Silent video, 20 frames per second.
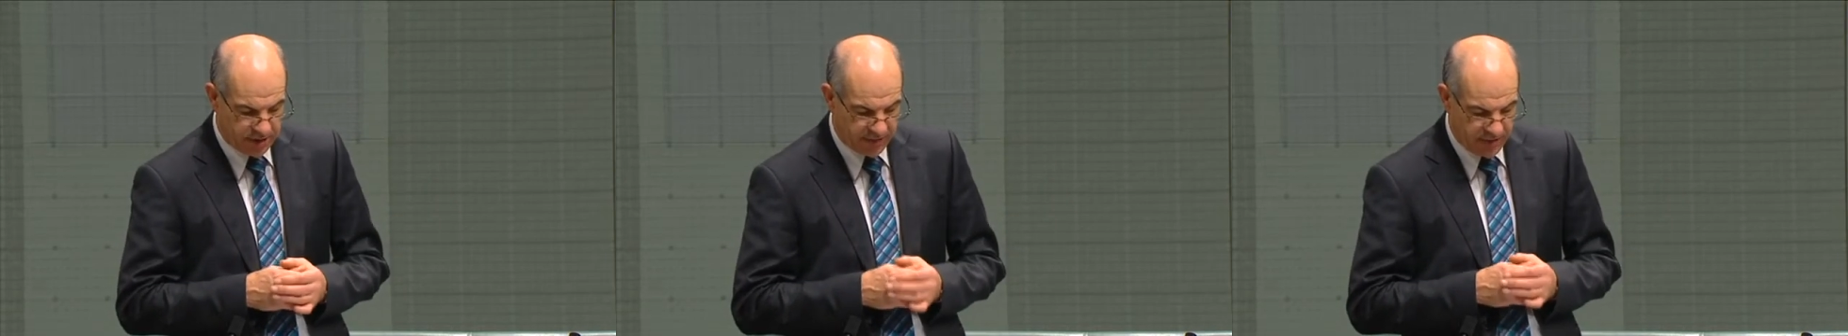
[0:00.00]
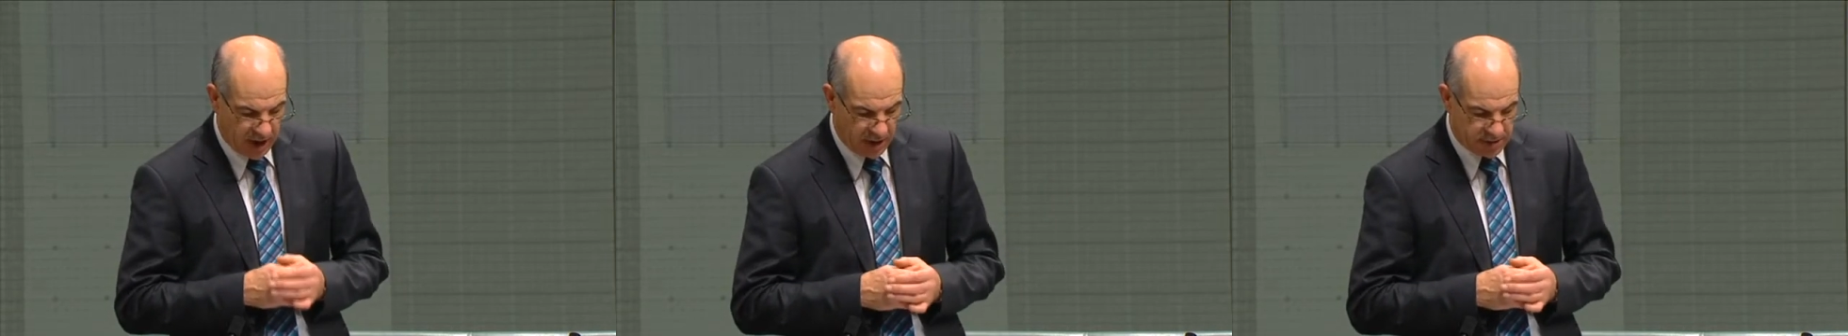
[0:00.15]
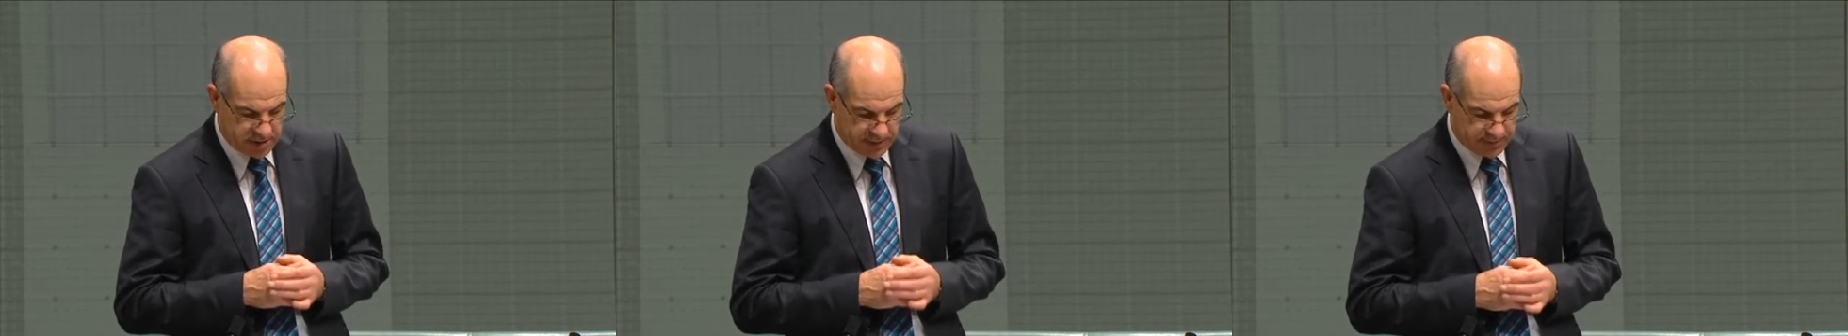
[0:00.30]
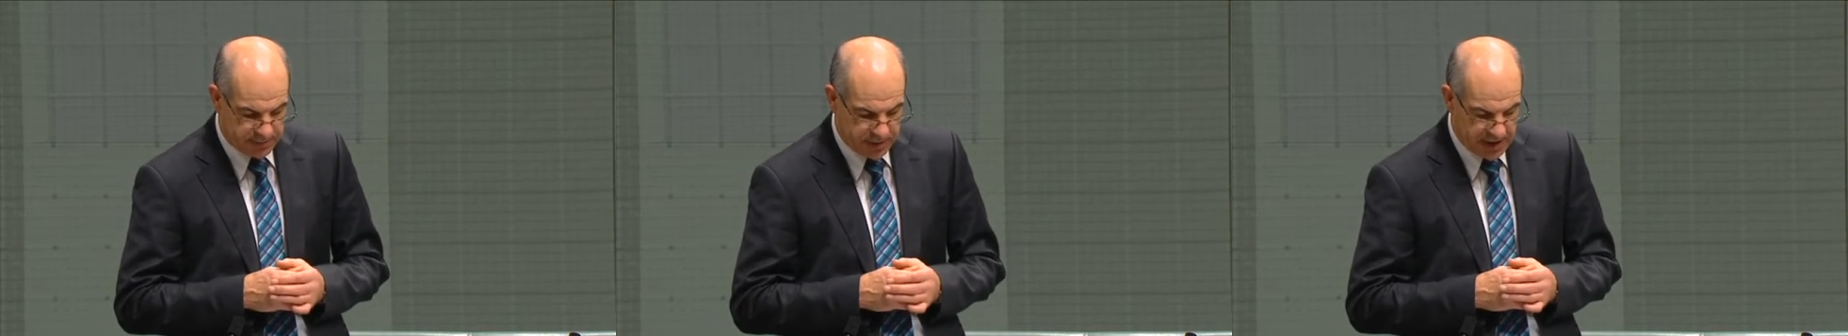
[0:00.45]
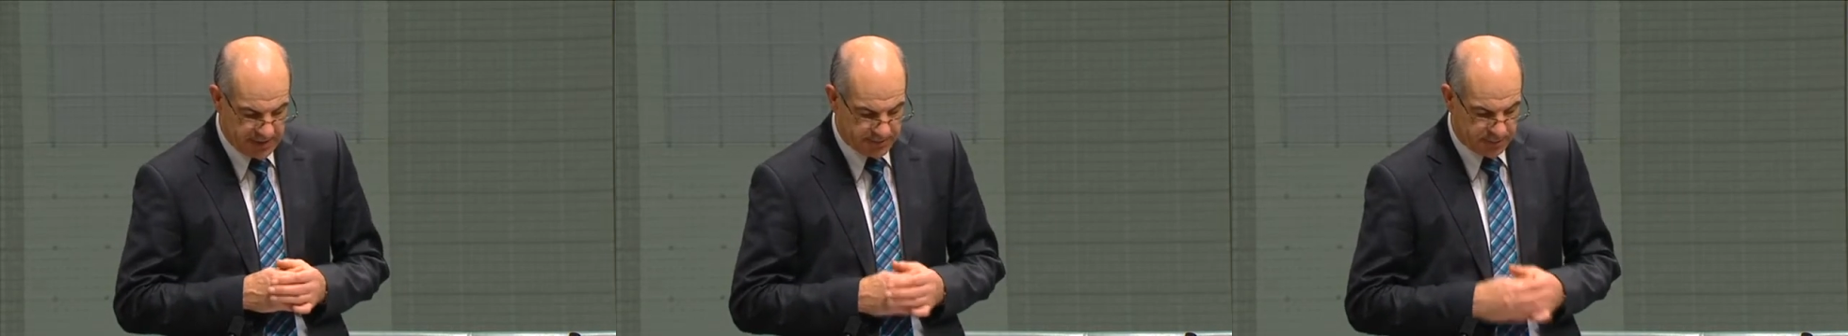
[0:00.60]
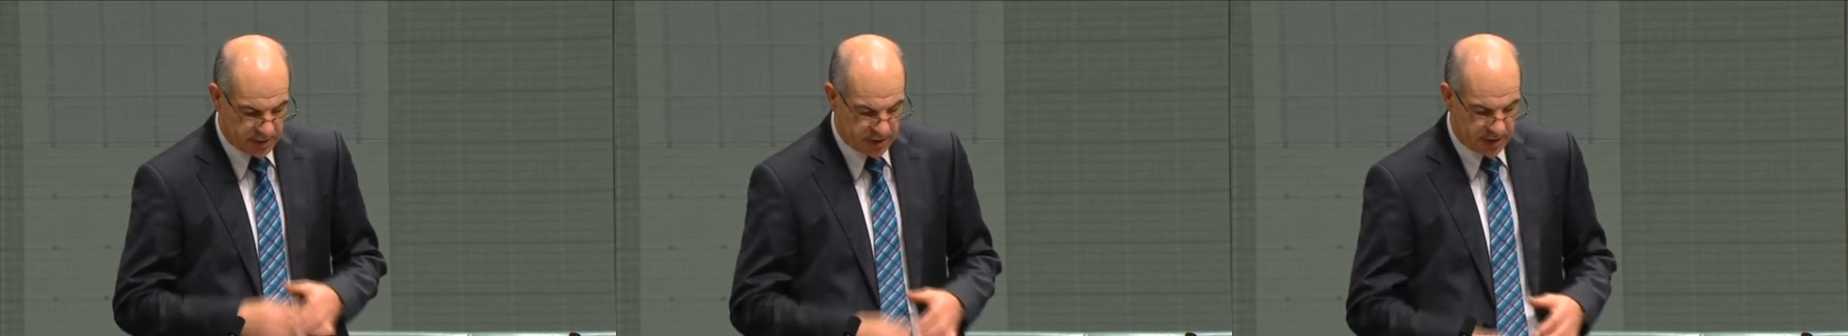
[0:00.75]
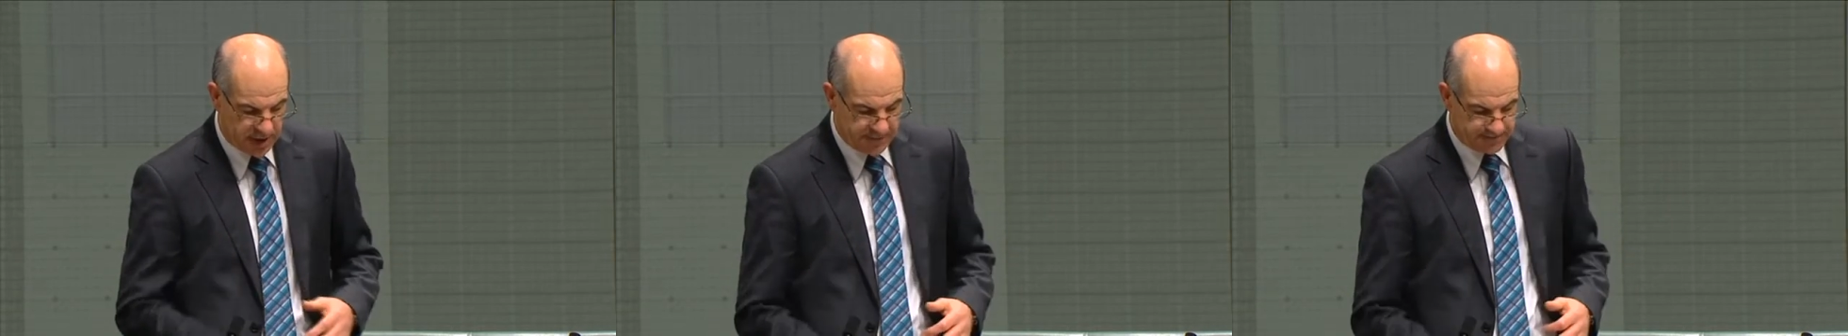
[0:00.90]
of older
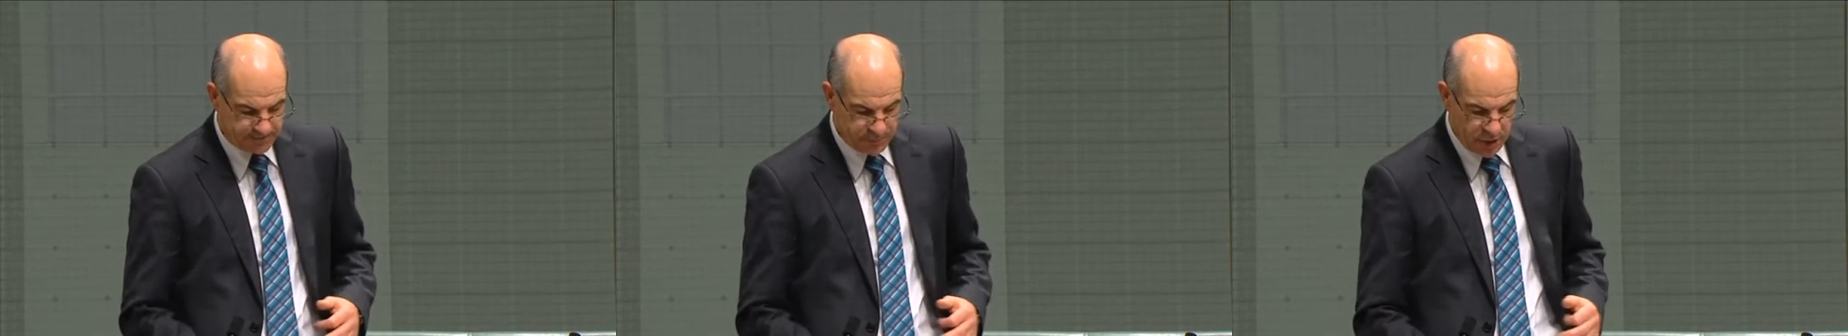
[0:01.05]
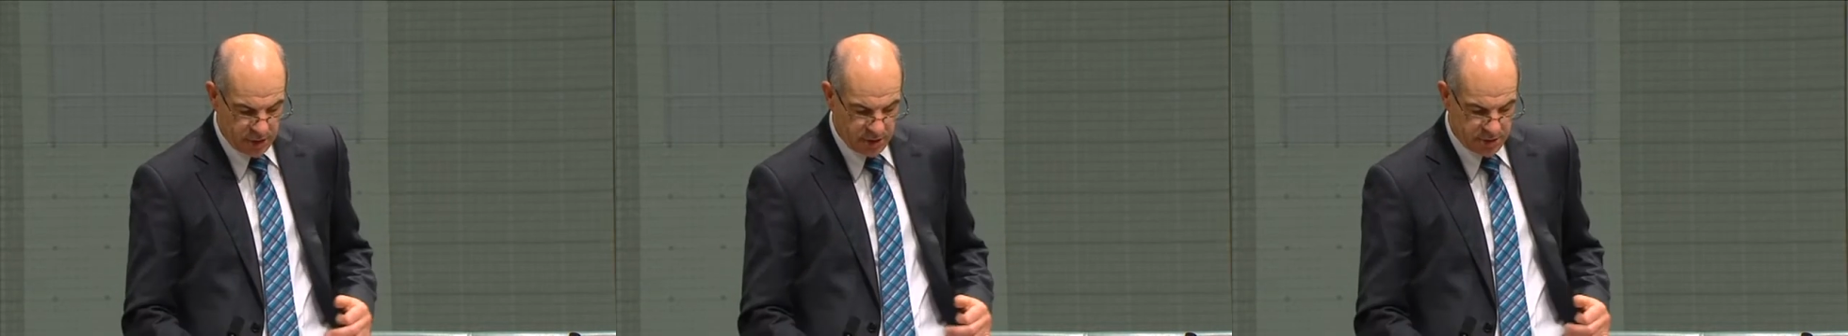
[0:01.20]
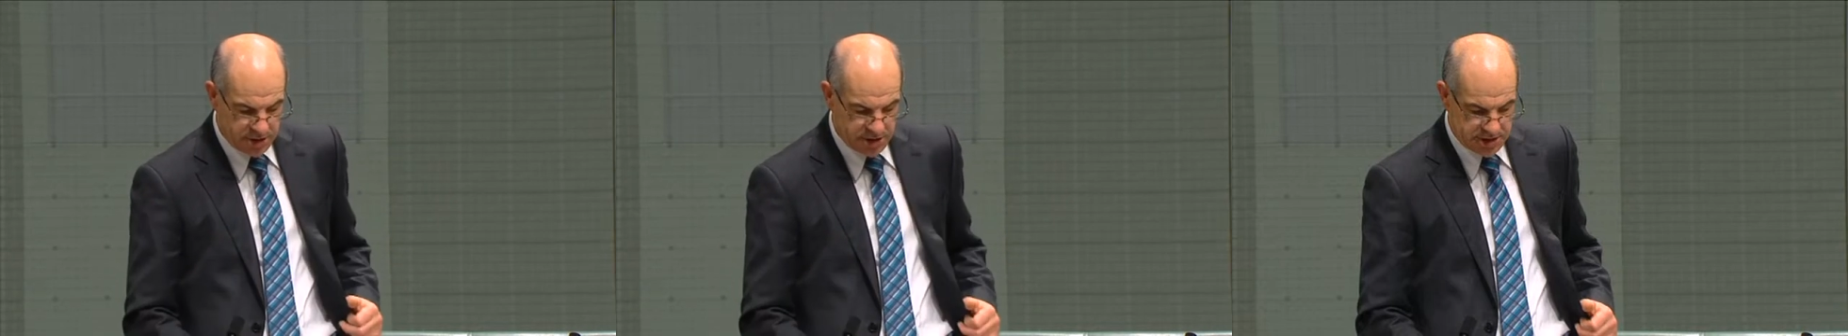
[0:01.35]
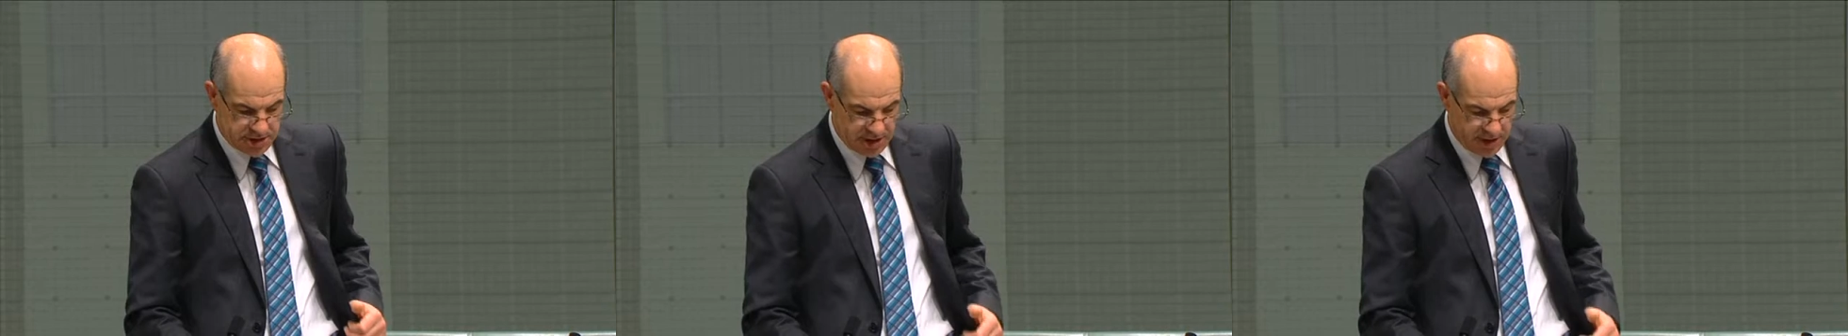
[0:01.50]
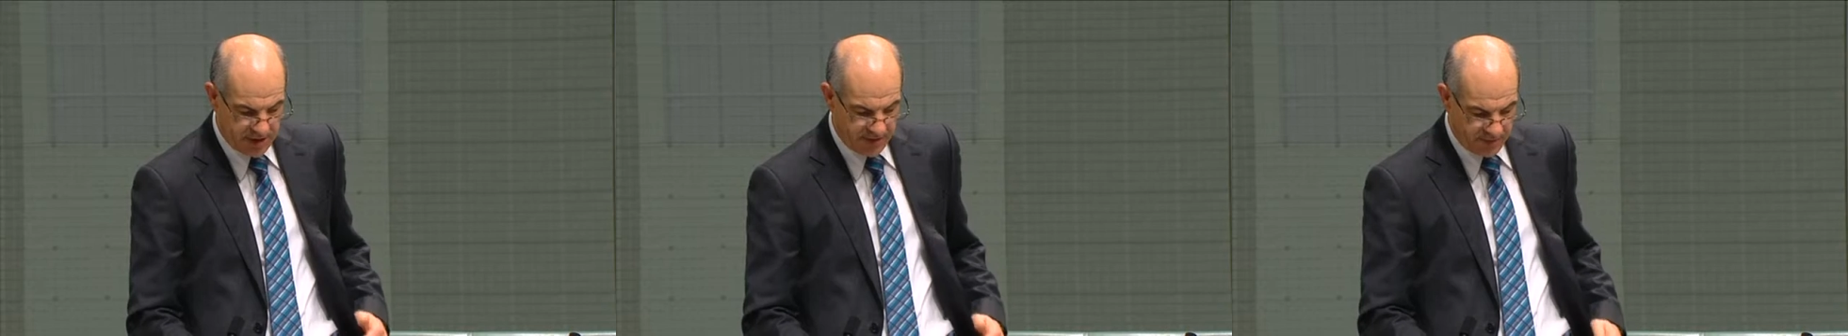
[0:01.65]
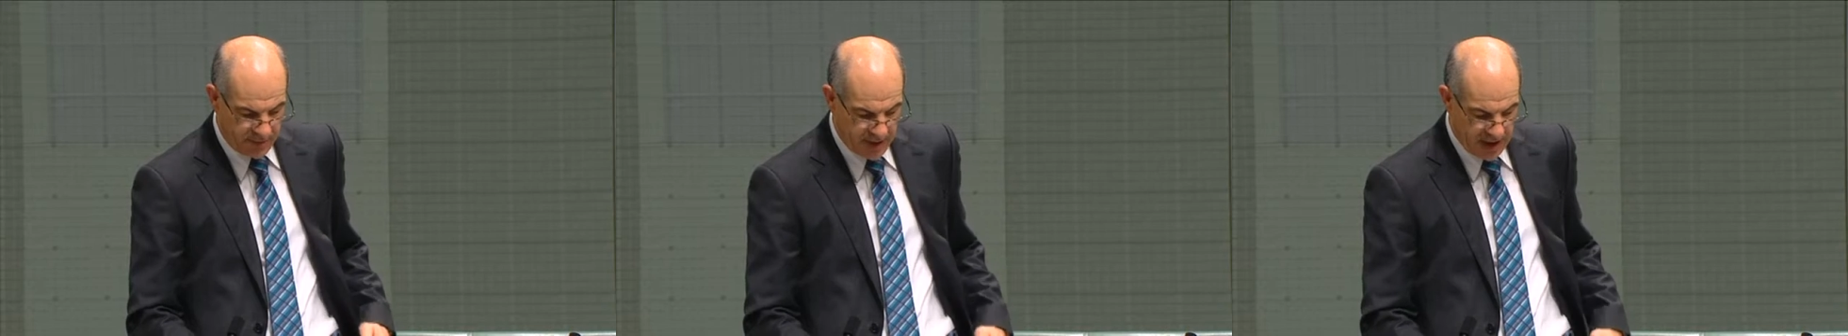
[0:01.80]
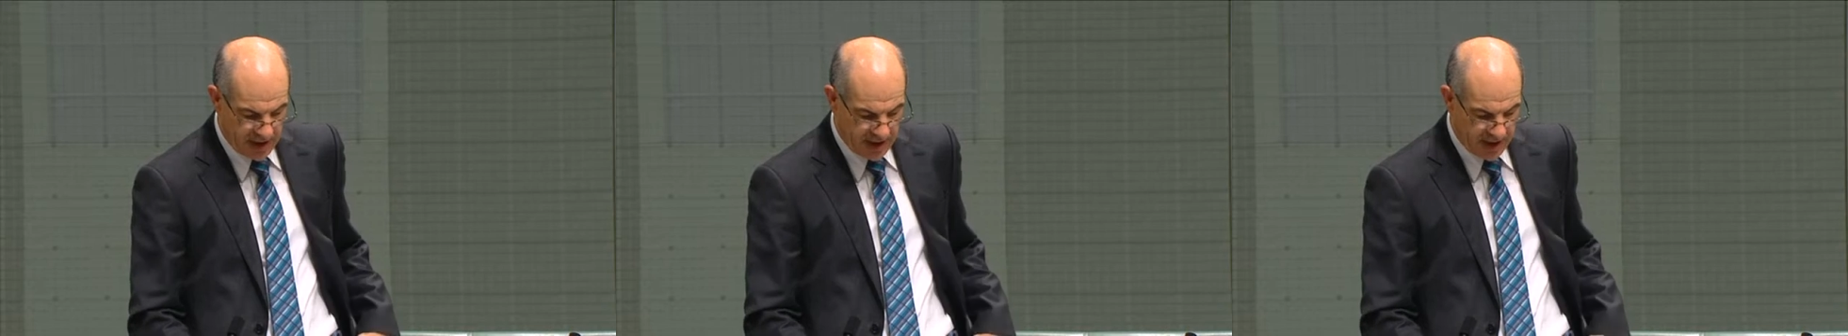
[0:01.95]
people who
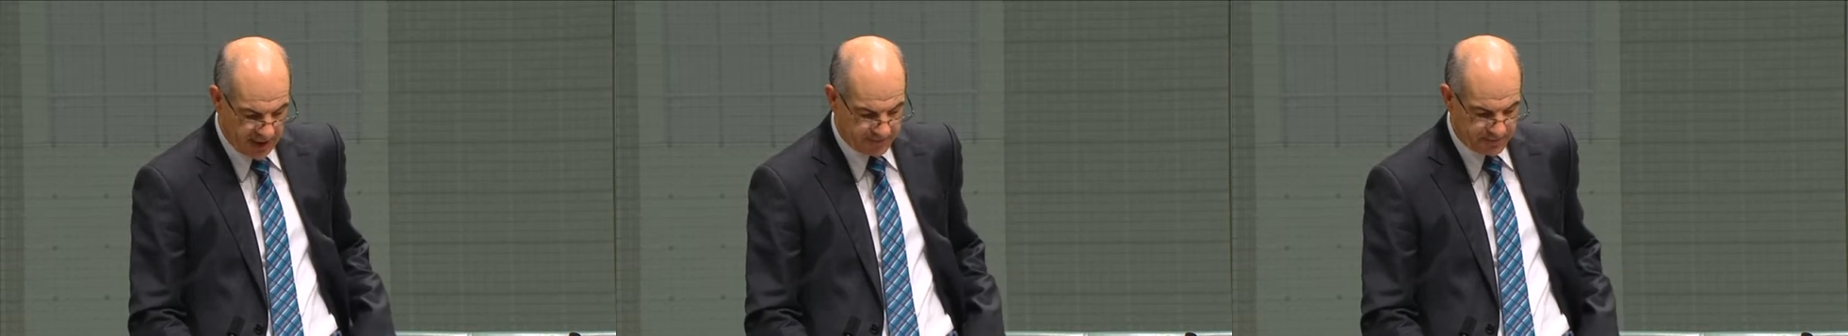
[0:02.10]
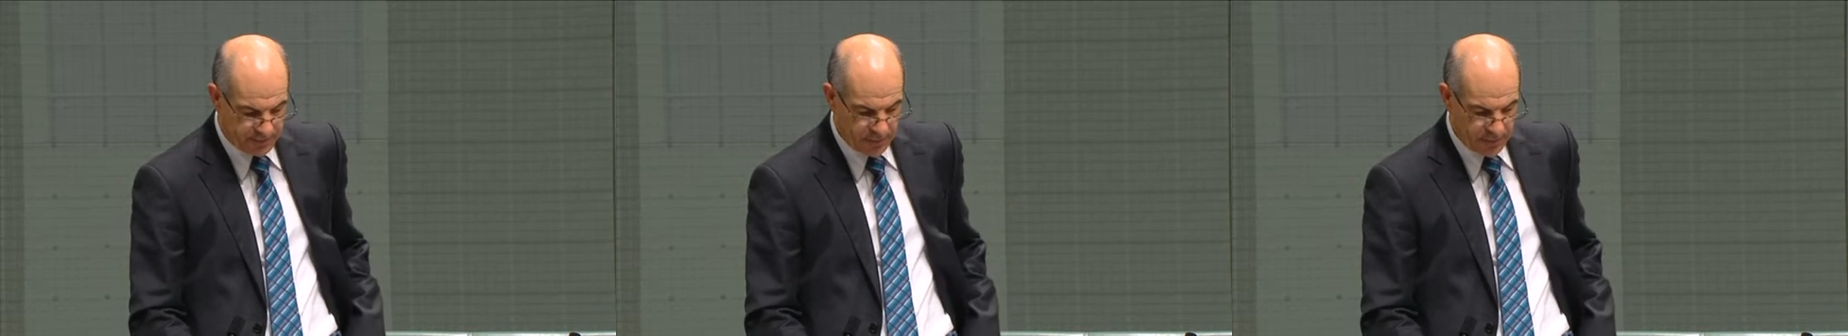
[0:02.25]
deserve better.